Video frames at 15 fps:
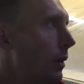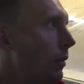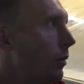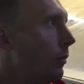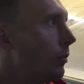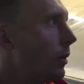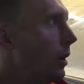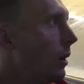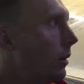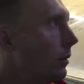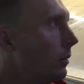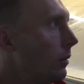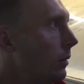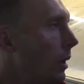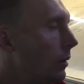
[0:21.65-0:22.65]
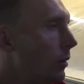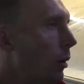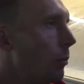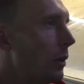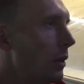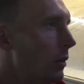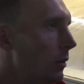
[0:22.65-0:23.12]
I thought for our
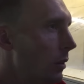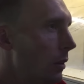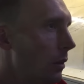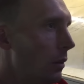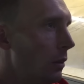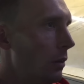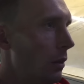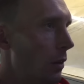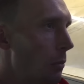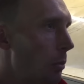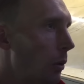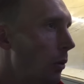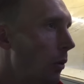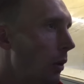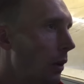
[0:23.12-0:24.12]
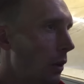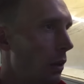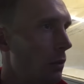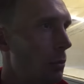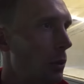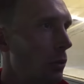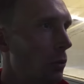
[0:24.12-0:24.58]
dominance of the ball, and I
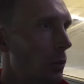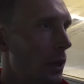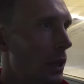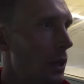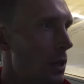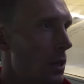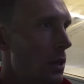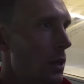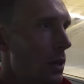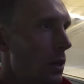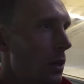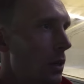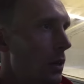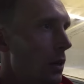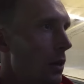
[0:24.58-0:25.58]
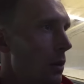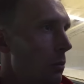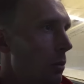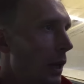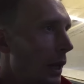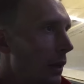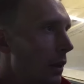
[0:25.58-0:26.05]
suppose we
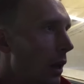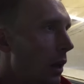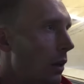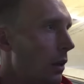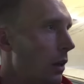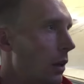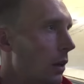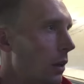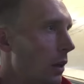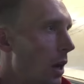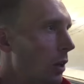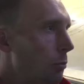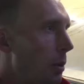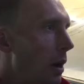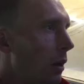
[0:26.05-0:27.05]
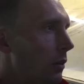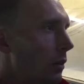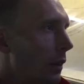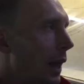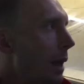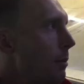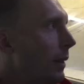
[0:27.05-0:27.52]
played large parts of
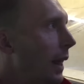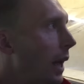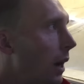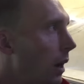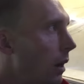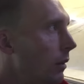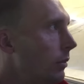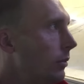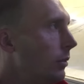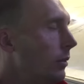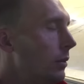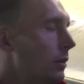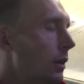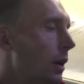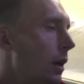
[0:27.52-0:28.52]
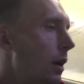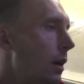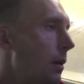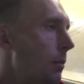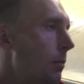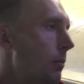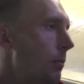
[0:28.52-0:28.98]
the game in their half.
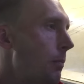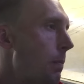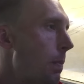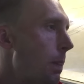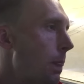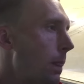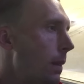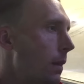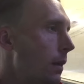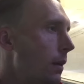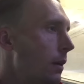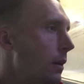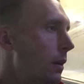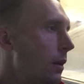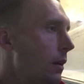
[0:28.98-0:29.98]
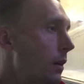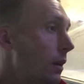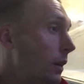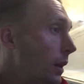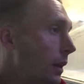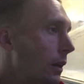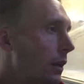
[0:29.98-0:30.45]
And
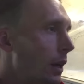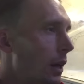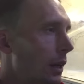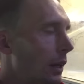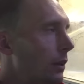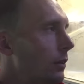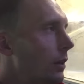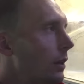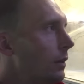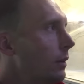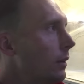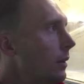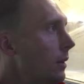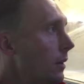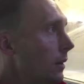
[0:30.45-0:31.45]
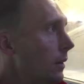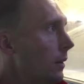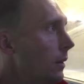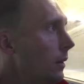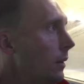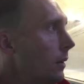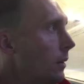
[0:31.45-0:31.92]
then, like you said,
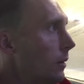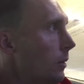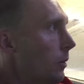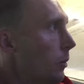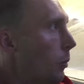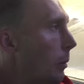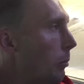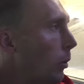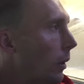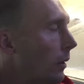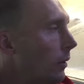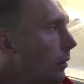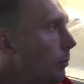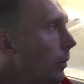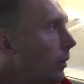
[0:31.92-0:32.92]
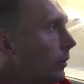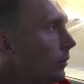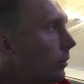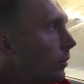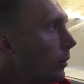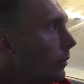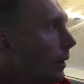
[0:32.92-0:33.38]
one ball into the
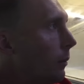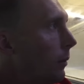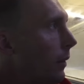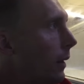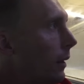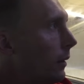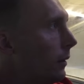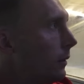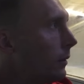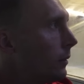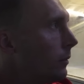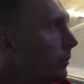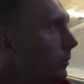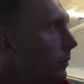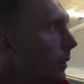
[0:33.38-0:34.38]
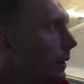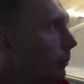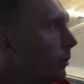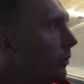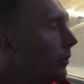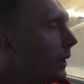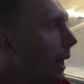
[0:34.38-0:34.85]
box, you don't deal with it, and you end
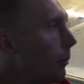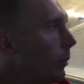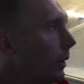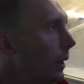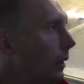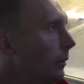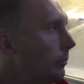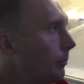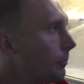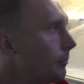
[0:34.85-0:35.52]
up losing the game 1-0.